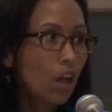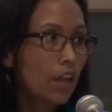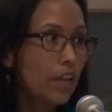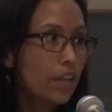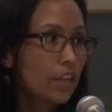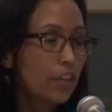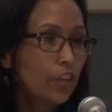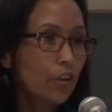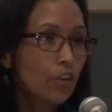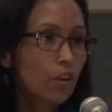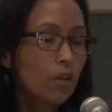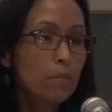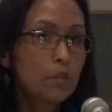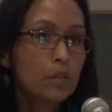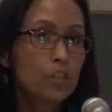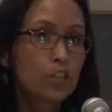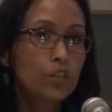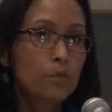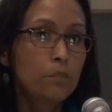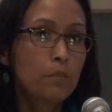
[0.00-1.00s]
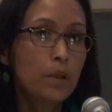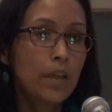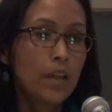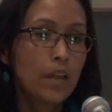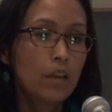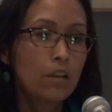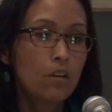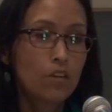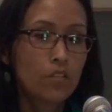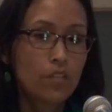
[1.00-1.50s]
in Europe and
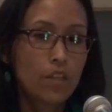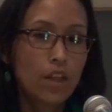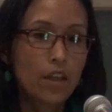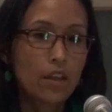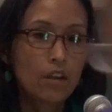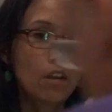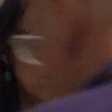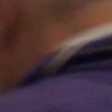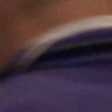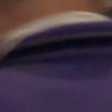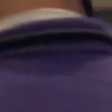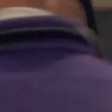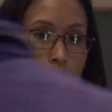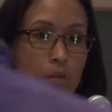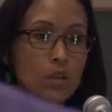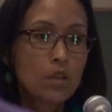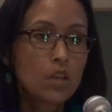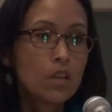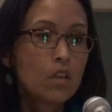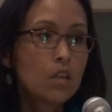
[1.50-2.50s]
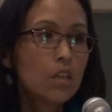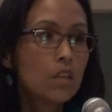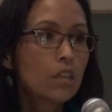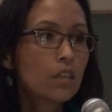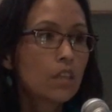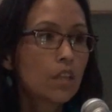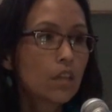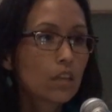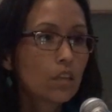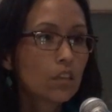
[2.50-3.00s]
Japan, are that
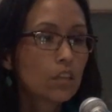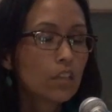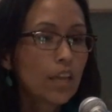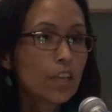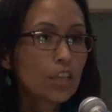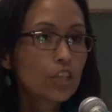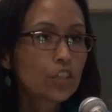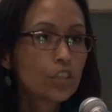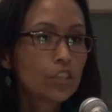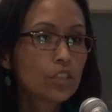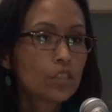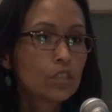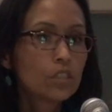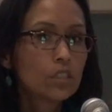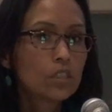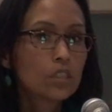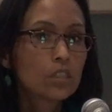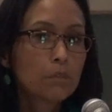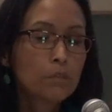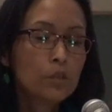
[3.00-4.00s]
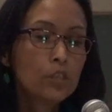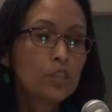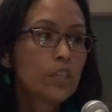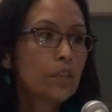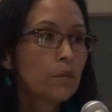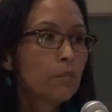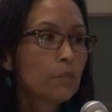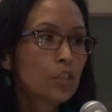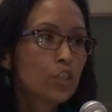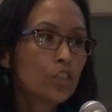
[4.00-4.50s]
the collections, the
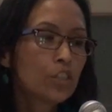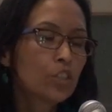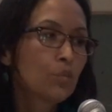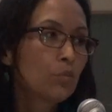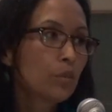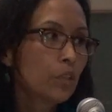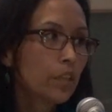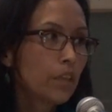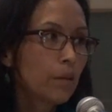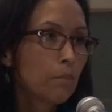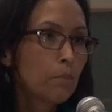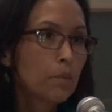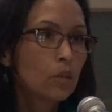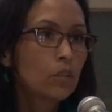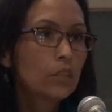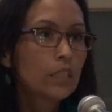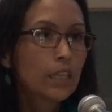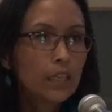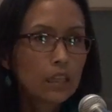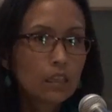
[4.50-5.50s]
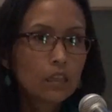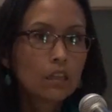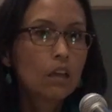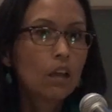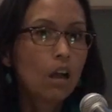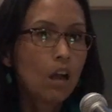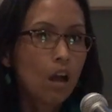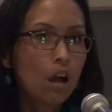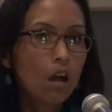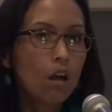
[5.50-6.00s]
museum is just really a building.
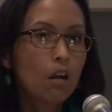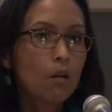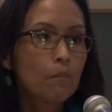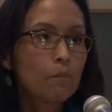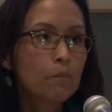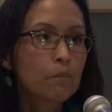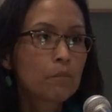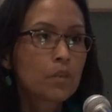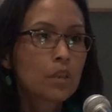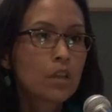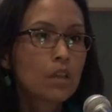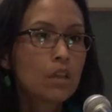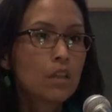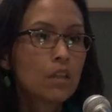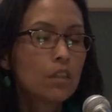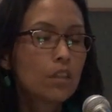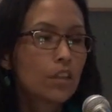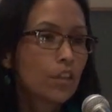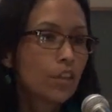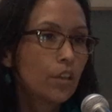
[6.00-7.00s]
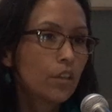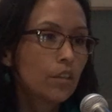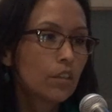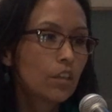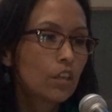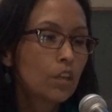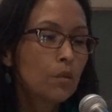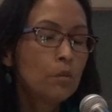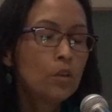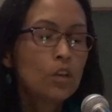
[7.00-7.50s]
The
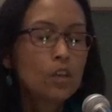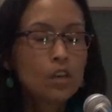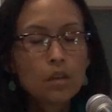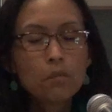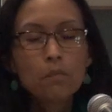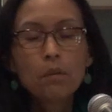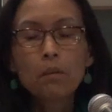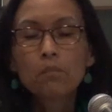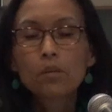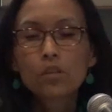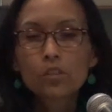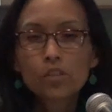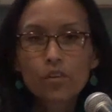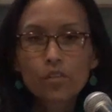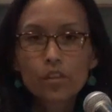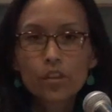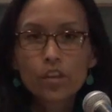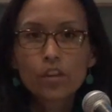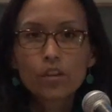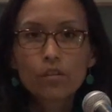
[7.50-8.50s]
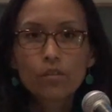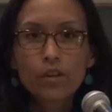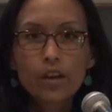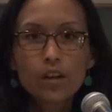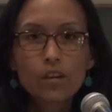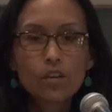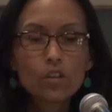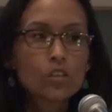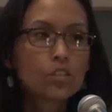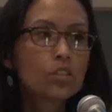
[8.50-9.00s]
community members are the
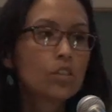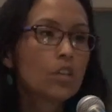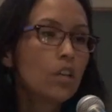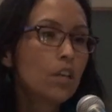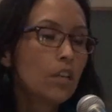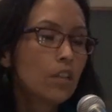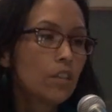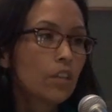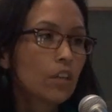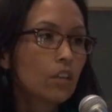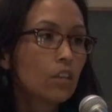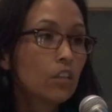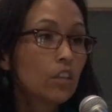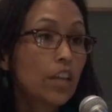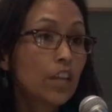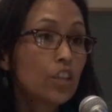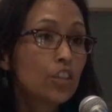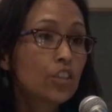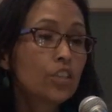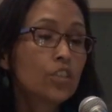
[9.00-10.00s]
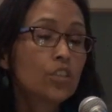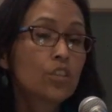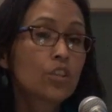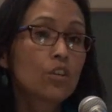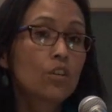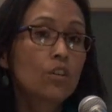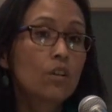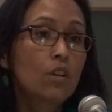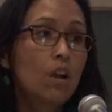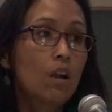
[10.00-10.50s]
curators. The collections
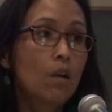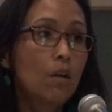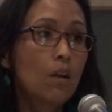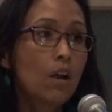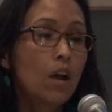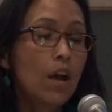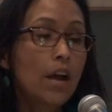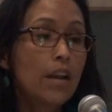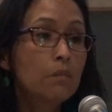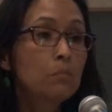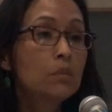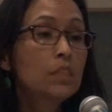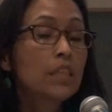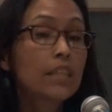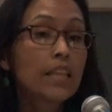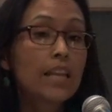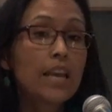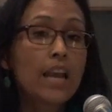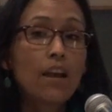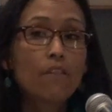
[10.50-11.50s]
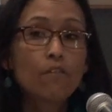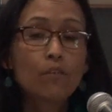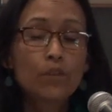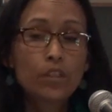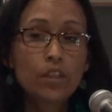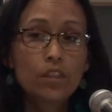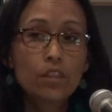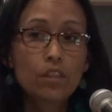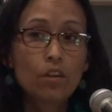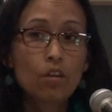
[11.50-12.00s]
are items that they have
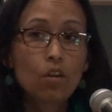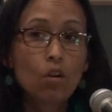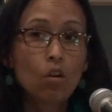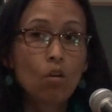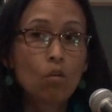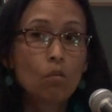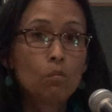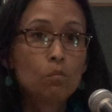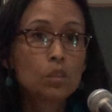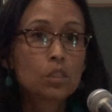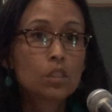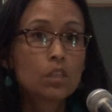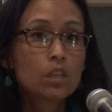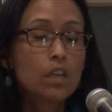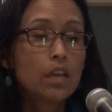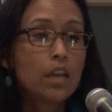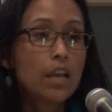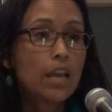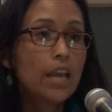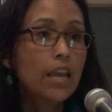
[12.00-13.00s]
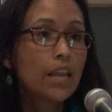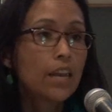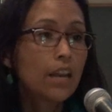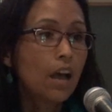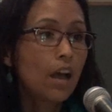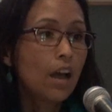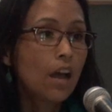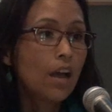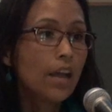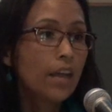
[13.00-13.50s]
within their homes. And
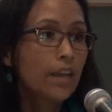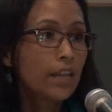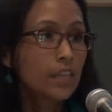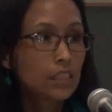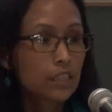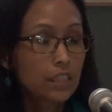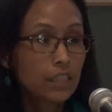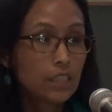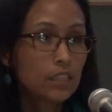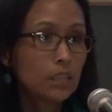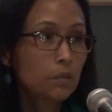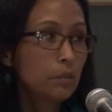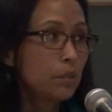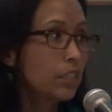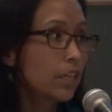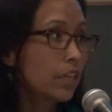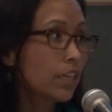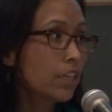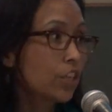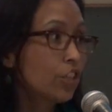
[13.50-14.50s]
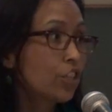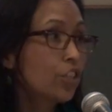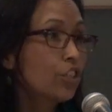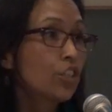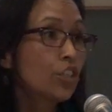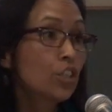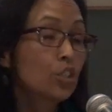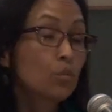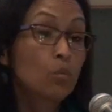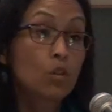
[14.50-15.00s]
I, as the exhibit technician,
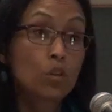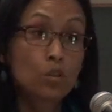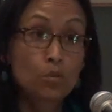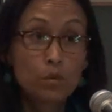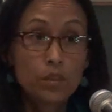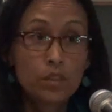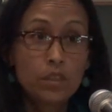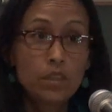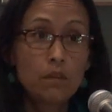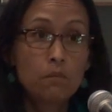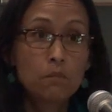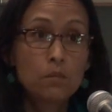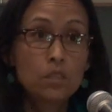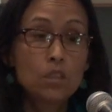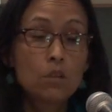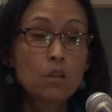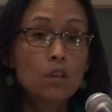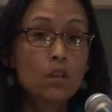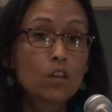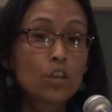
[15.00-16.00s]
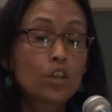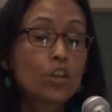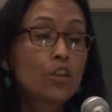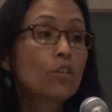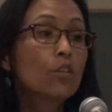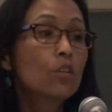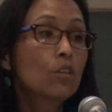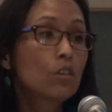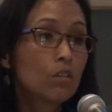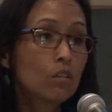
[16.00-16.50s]
just worked with them to
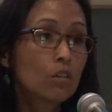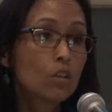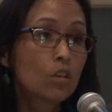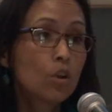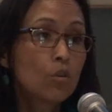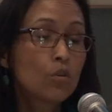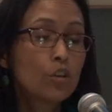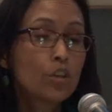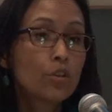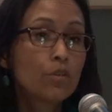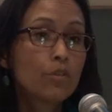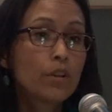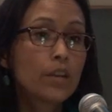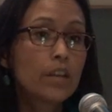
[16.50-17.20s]
co-curate